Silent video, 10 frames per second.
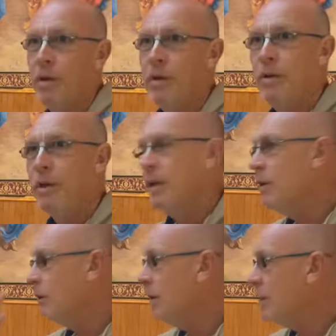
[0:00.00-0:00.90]
You
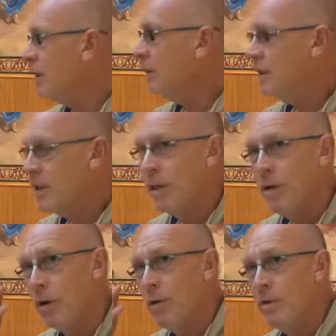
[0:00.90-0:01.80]
cannot even see
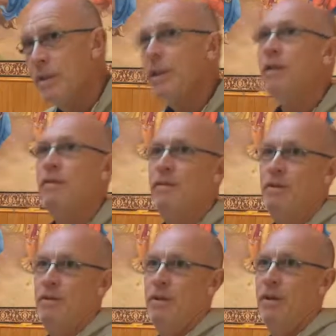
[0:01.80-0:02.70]
your own self.
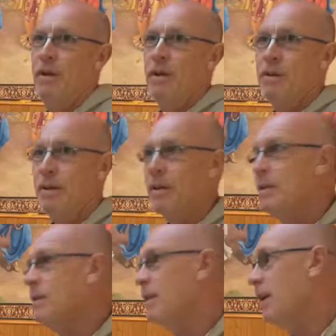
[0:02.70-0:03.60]
So this
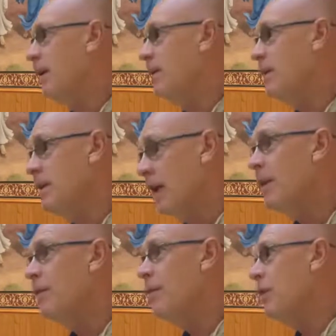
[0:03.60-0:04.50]
is the state
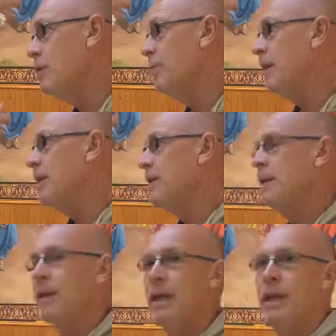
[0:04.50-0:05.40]
of those beings,
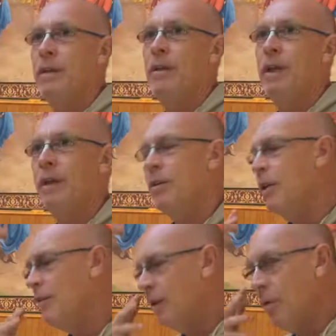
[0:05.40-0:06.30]
that they are not
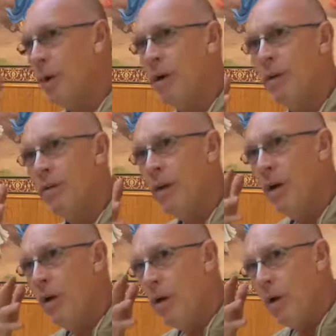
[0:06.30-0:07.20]
even aware of
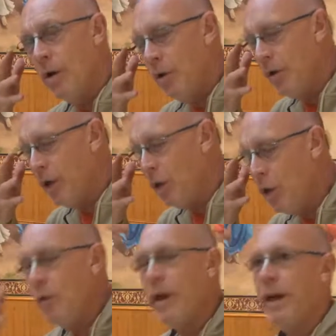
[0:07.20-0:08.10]

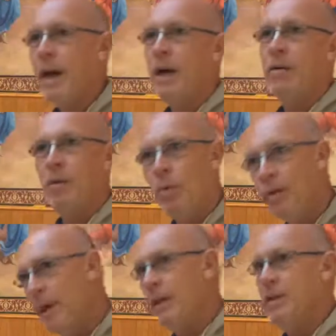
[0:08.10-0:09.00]
who they are and what
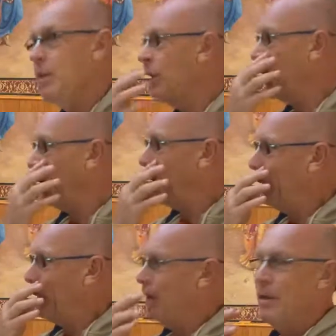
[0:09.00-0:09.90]
they are doing.
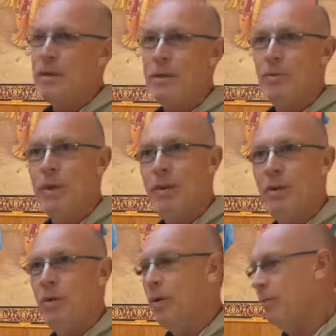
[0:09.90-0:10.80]
This is when
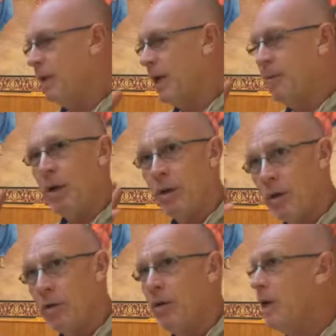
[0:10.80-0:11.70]
you become like a
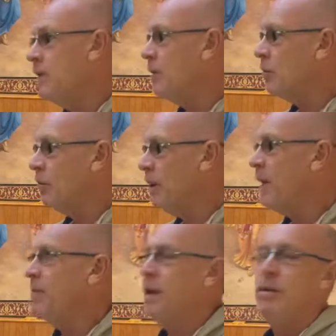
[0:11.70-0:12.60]
crazy or a
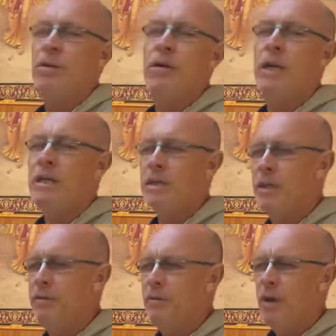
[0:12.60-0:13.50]
madman. You're not
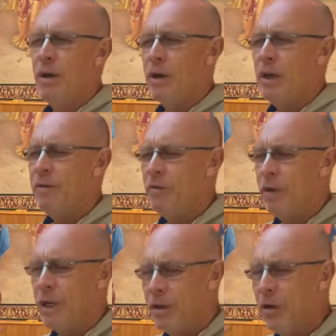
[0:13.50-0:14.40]
actually even
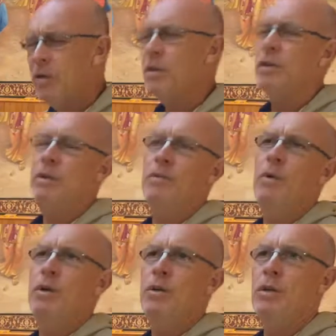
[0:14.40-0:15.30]
really conscious of
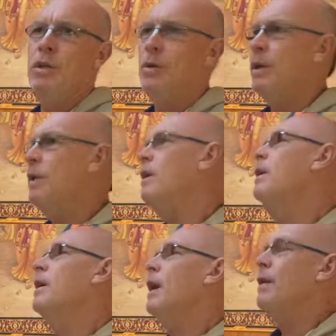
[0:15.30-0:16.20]
what you're doing
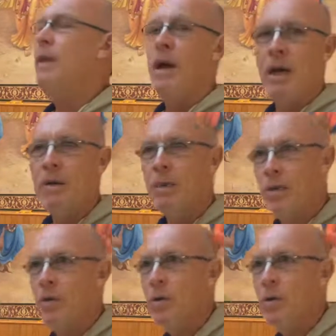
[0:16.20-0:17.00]
and the harm that you're